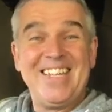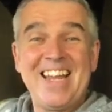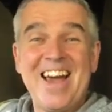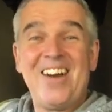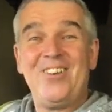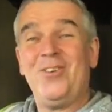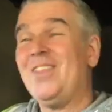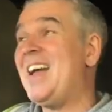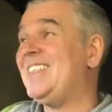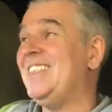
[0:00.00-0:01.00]
ta-da and
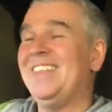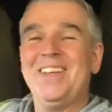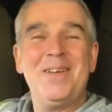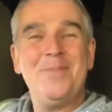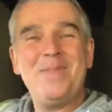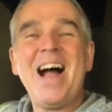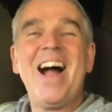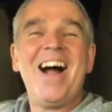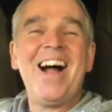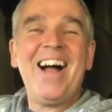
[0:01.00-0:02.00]
all that.
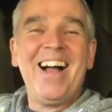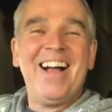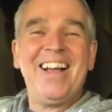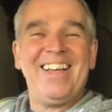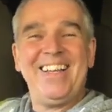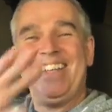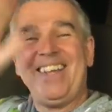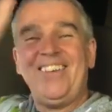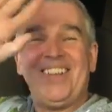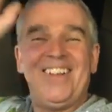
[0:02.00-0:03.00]
Bye,
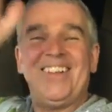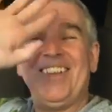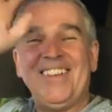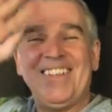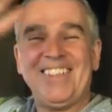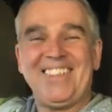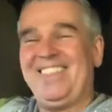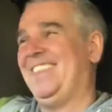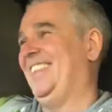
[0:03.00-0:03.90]
doodles.